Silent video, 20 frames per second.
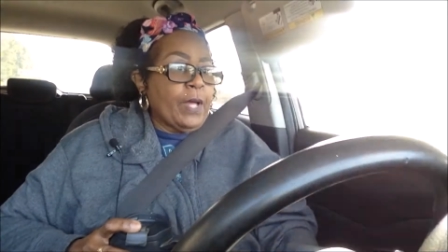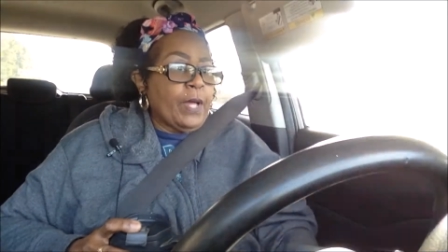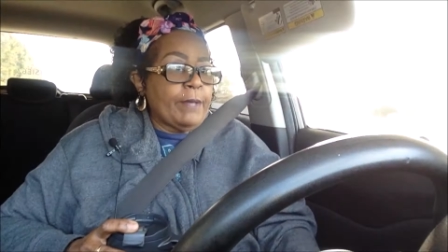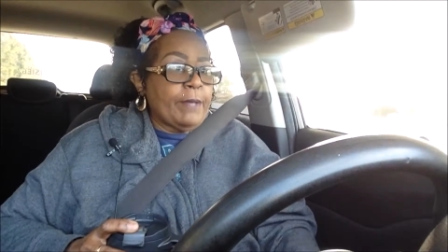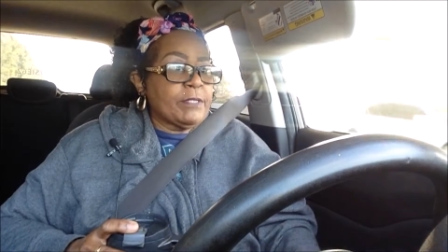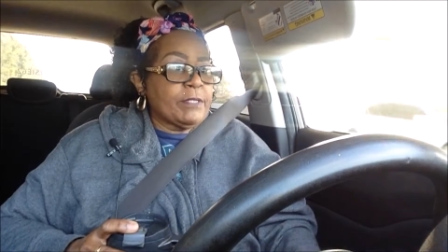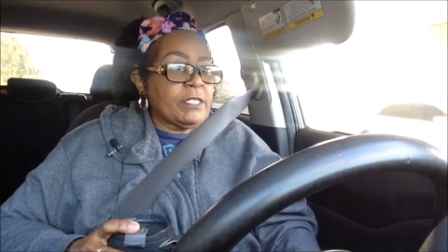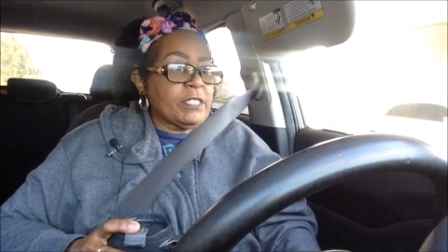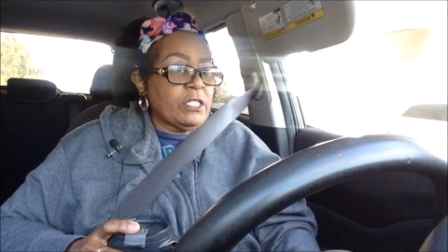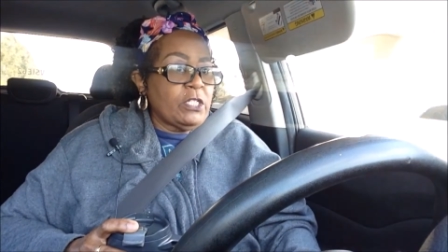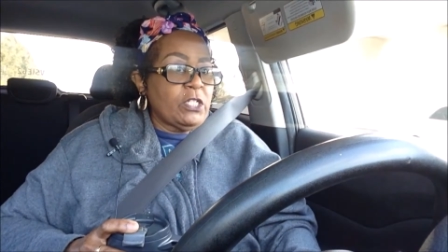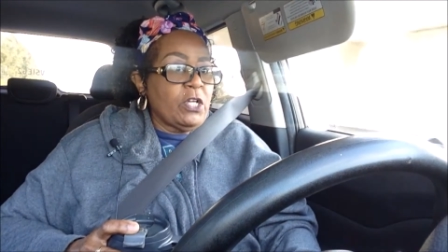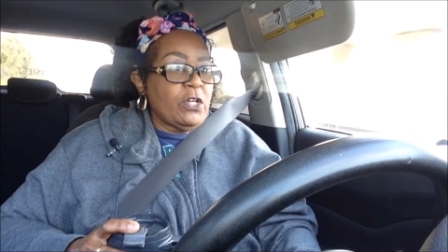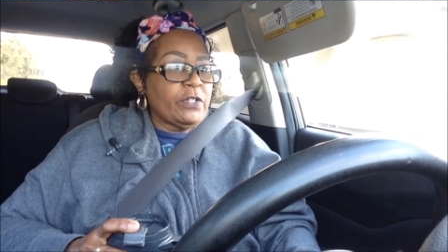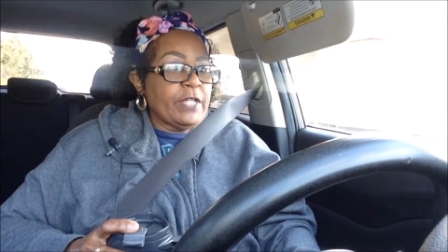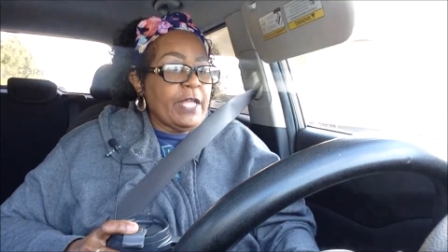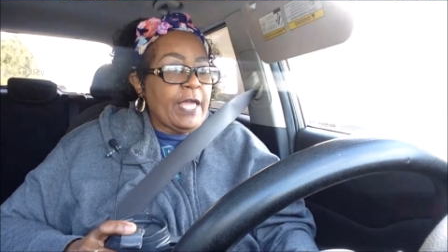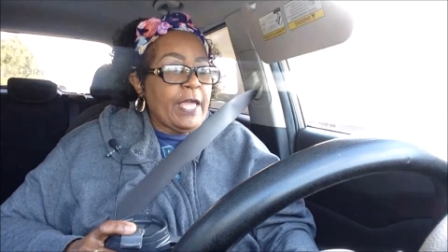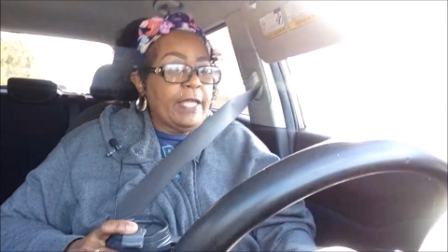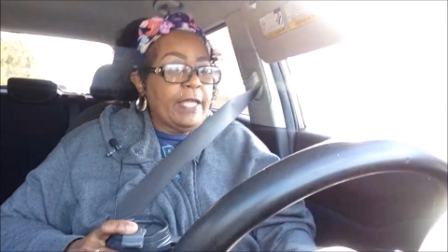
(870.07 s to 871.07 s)
I'm still
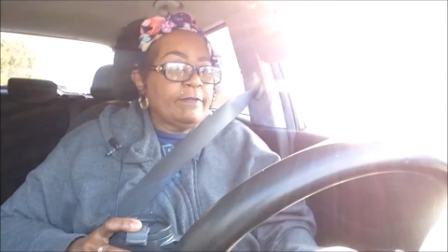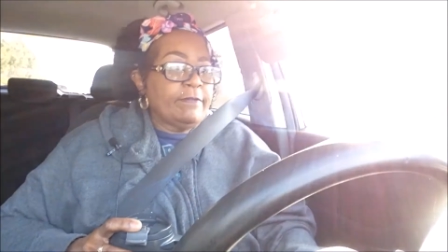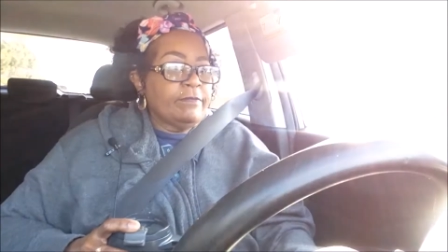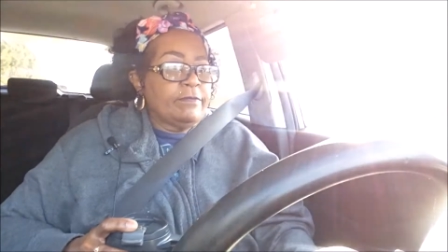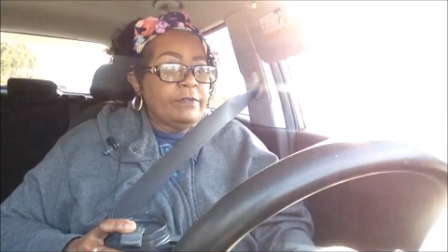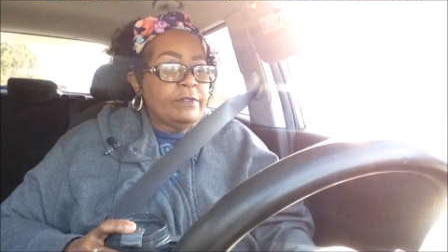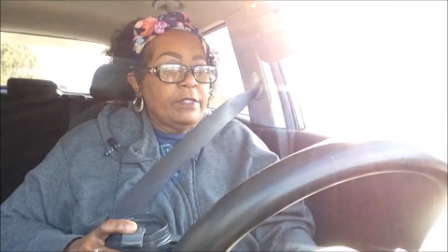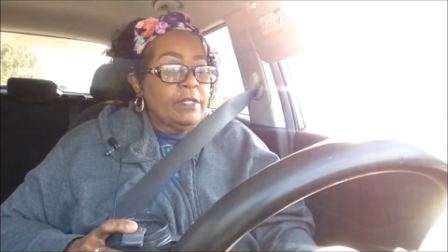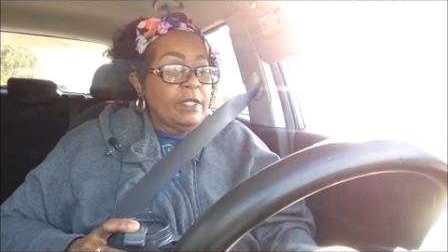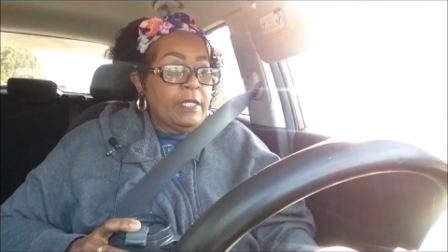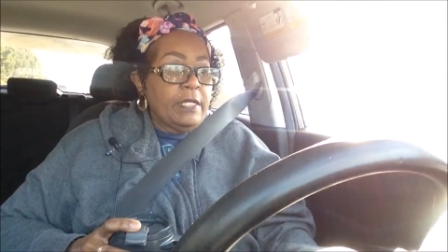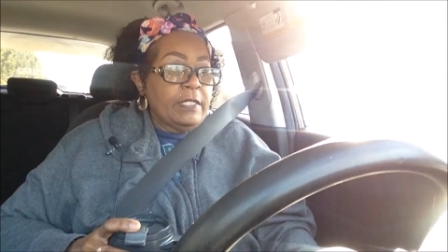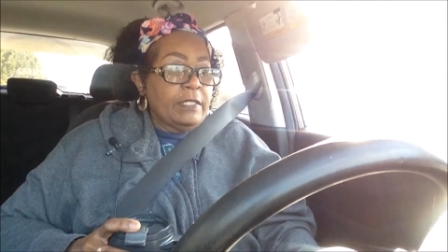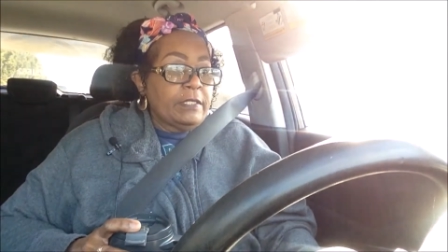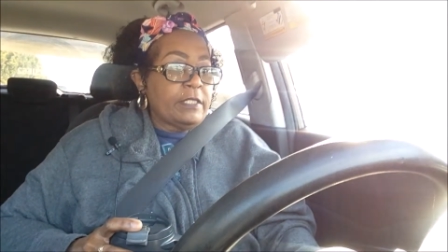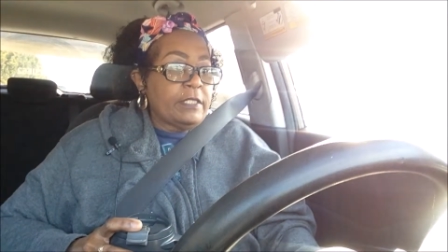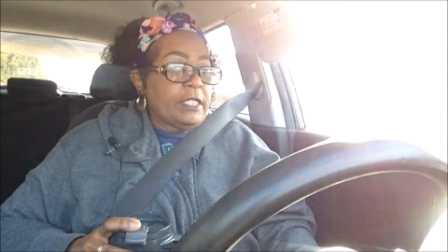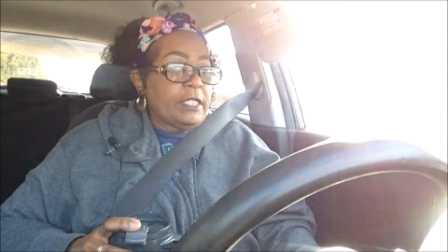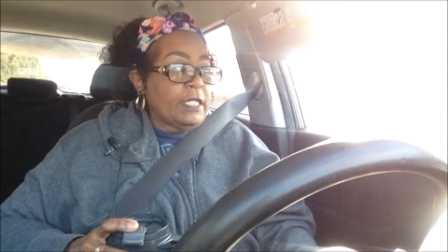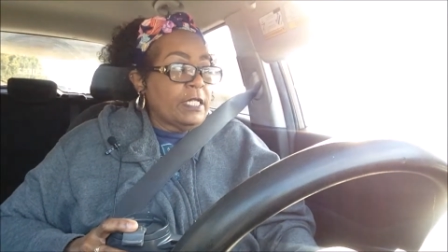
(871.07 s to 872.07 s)
on that
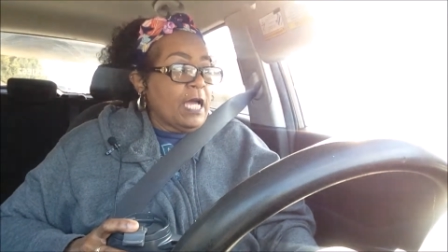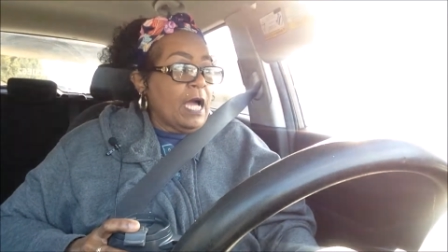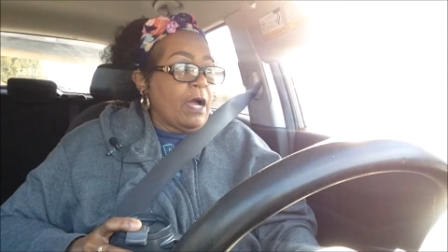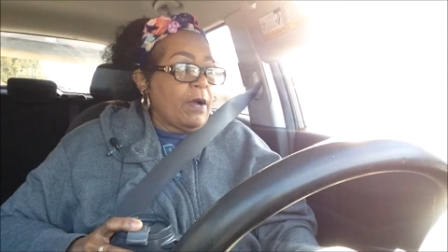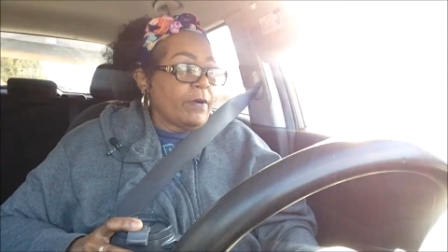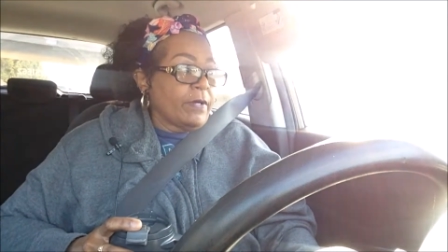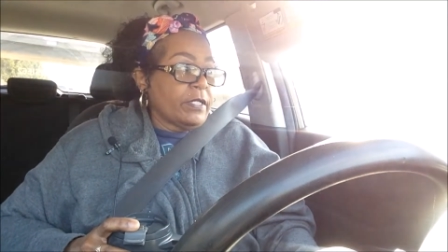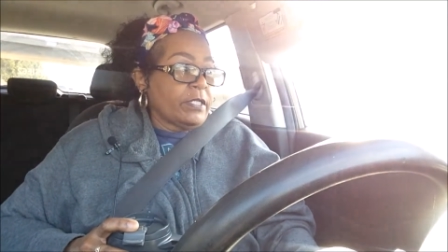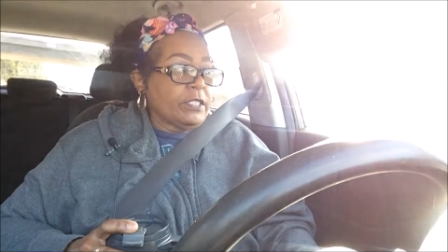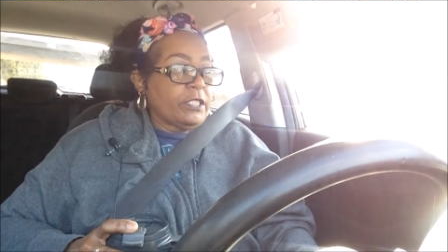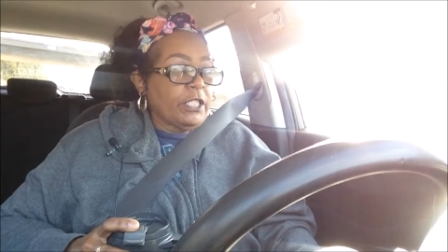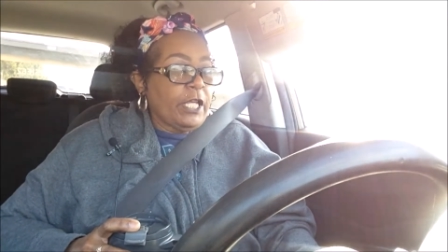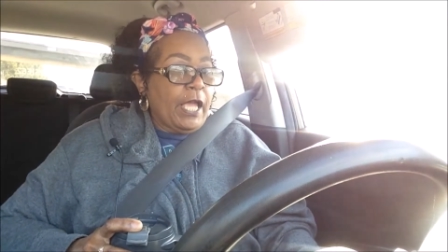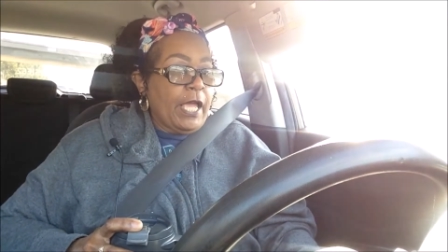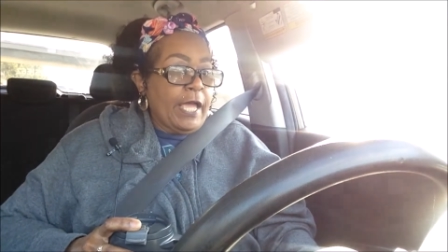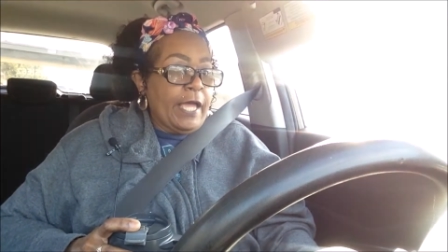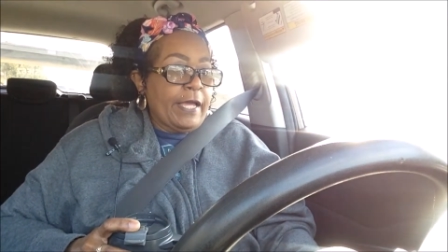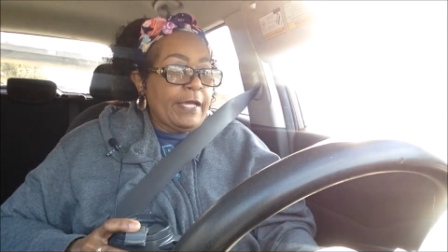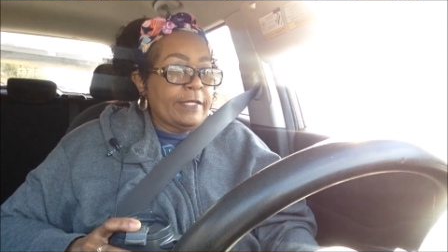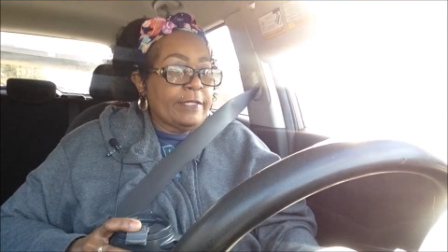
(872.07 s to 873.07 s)
10 hour
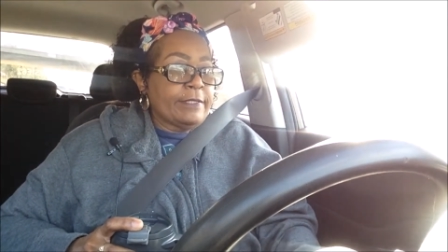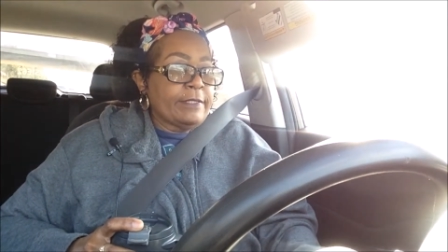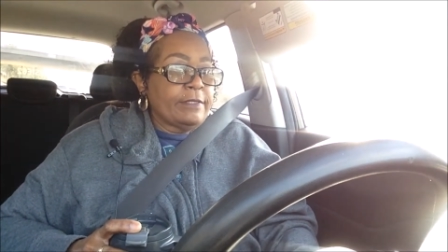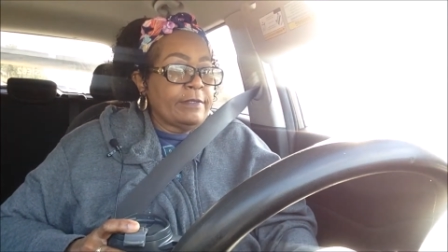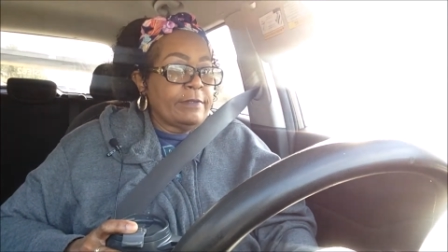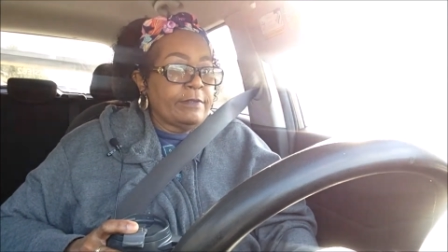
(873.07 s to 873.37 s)
jazz